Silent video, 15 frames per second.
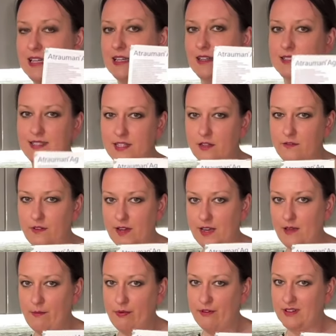silver
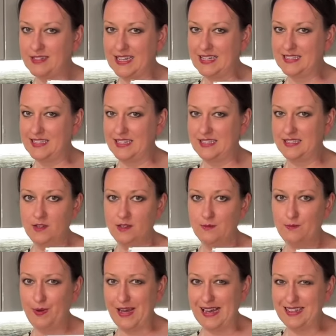impregnated
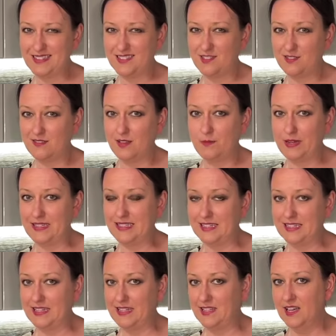pads. So they
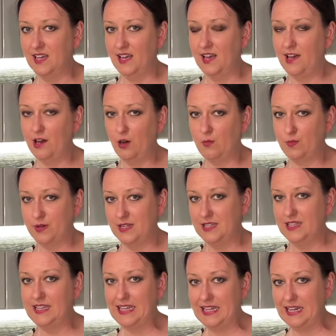basically help
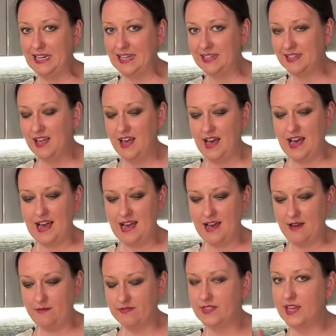healing.
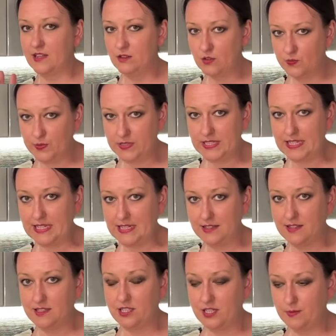Uh, they're not particularly
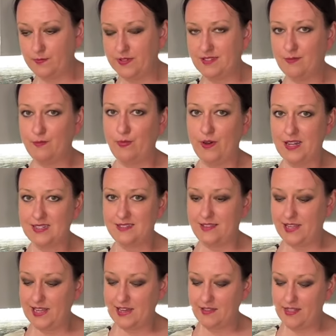the cheapest, but
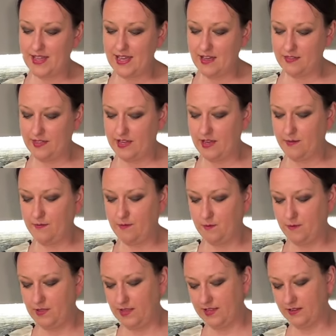they are there. They're
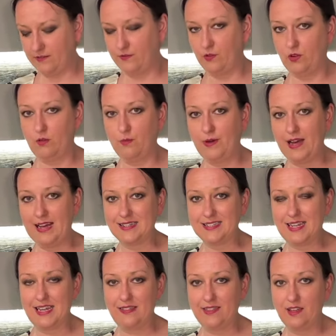like a foil pack
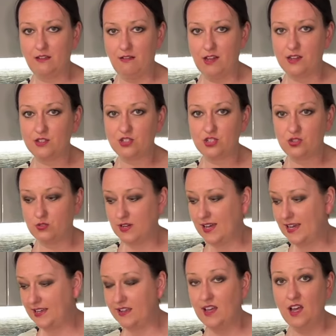and they'll last you
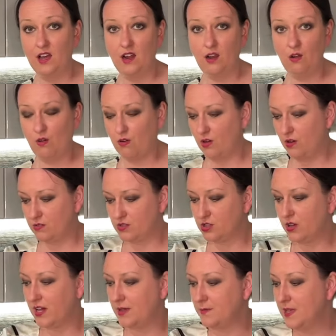a long, long
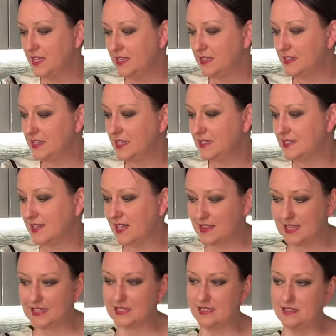time. Things like
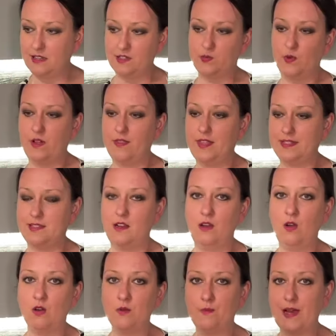this as well. There's a
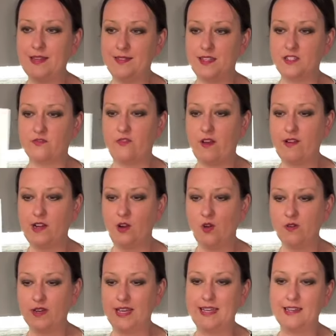long bandage, very
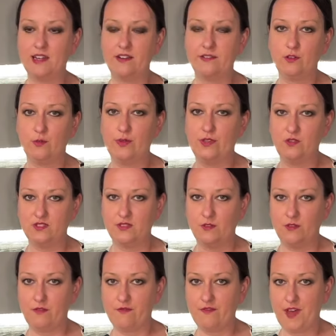long. It kind of could be used
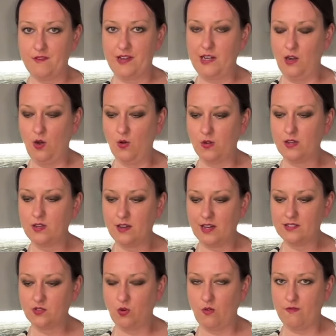on a very long
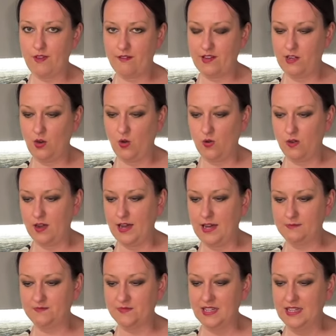cut or very long,
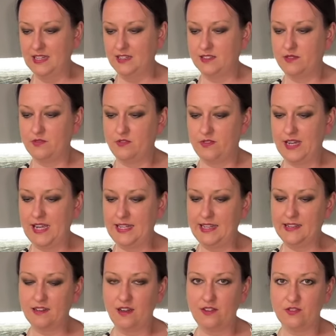um, sort of any
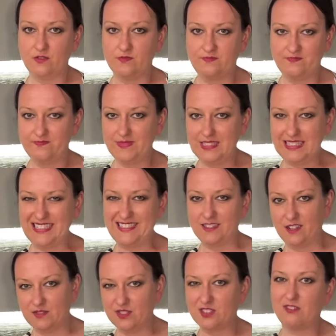kind of you
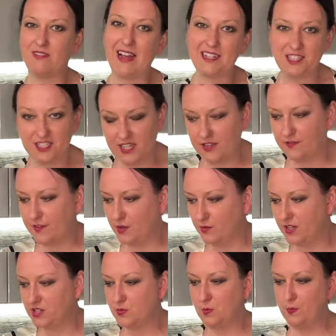know scratch if you
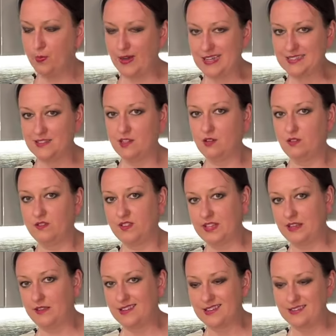wish but the whole
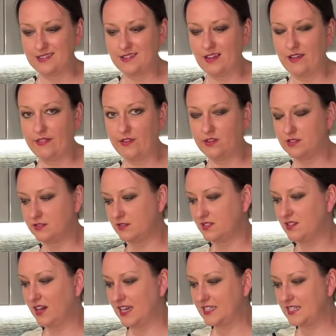thing you can cut those to
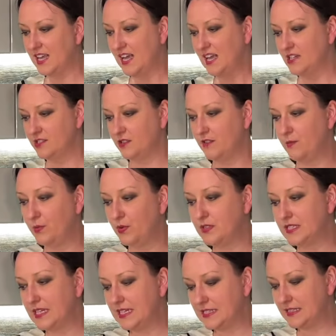size so the point
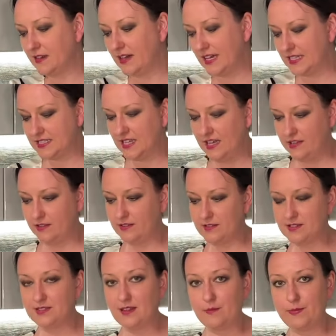is guys you can
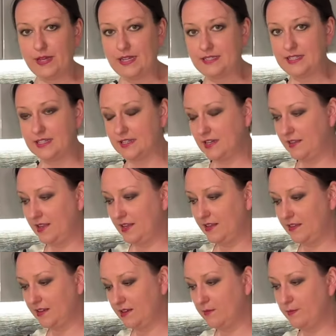start basic and then
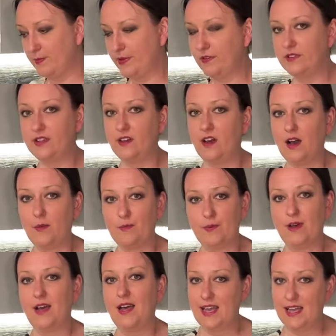you can build it up
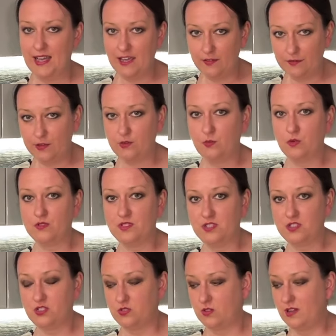if you
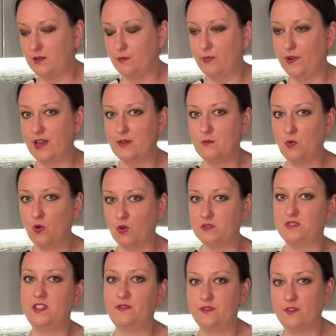wanted to and buy more
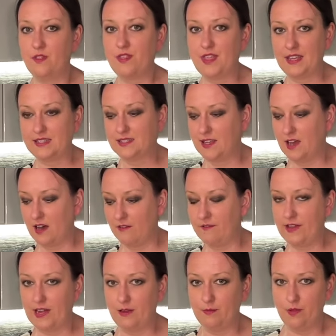different things that are
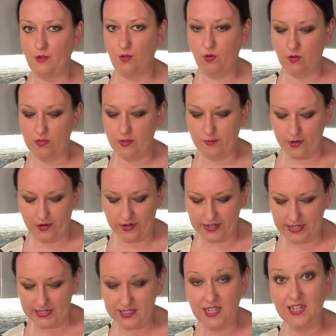available on the
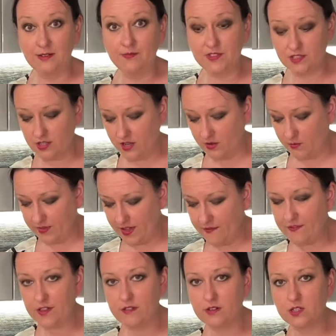market. So without
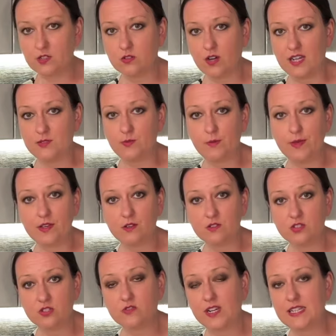further ado guys, we'll be
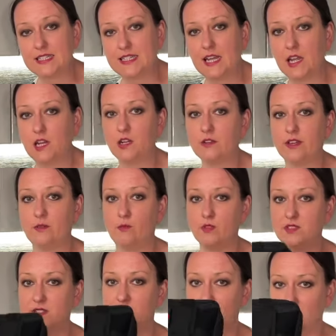concentrating and look at
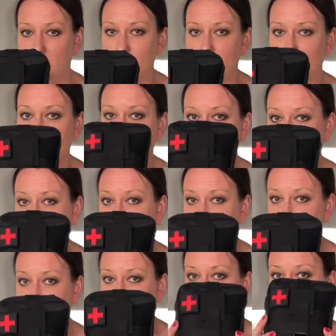what's inside my bag
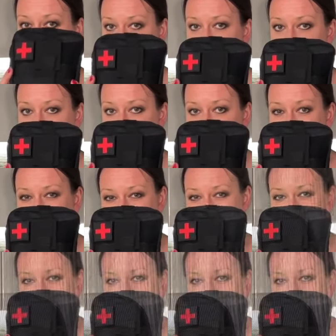out bag emergency kit.